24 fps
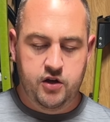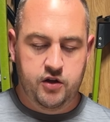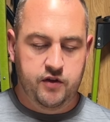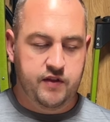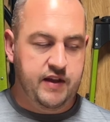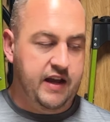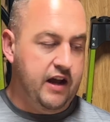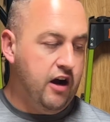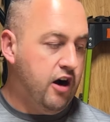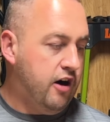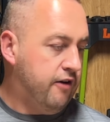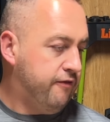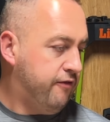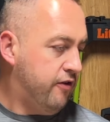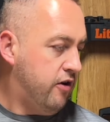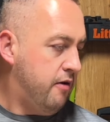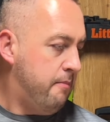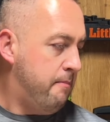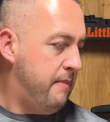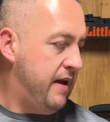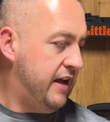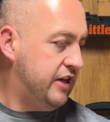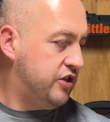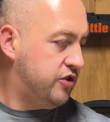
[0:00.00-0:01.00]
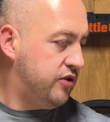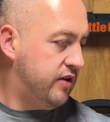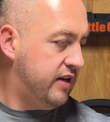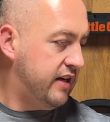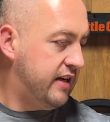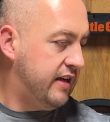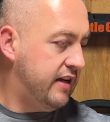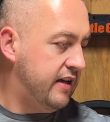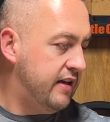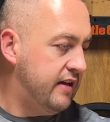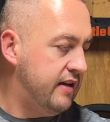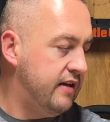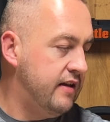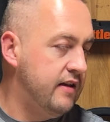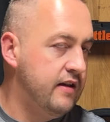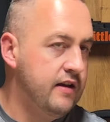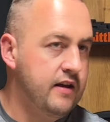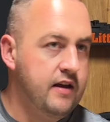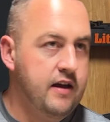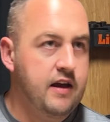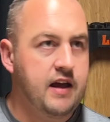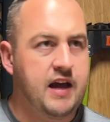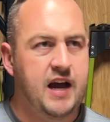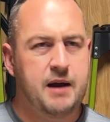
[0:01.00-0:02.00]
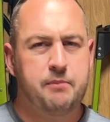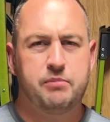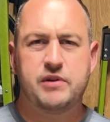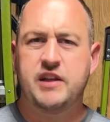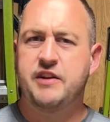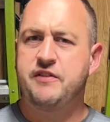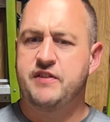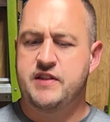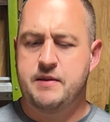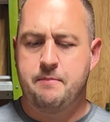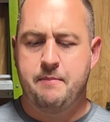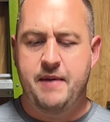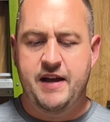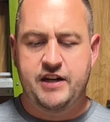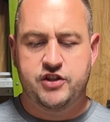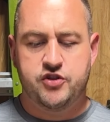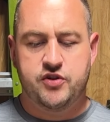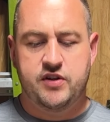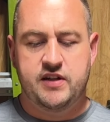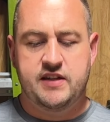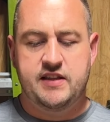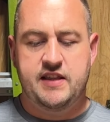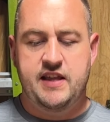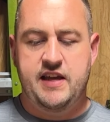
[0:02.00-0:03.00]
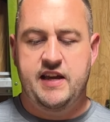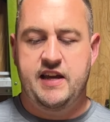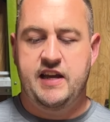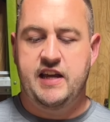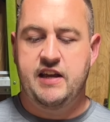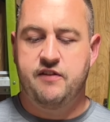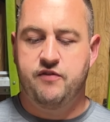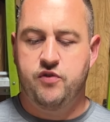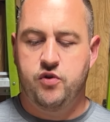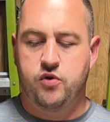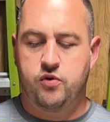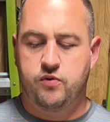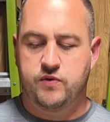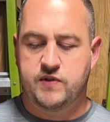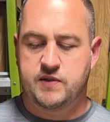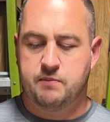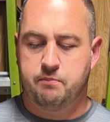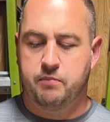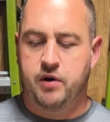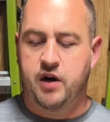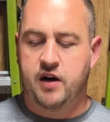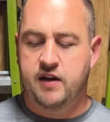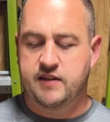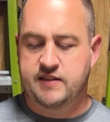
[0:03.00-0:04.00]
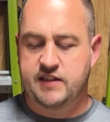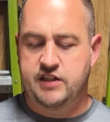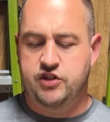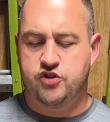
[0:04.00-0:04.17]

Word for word: They offer a metric. I believe in the metric, they give you some posi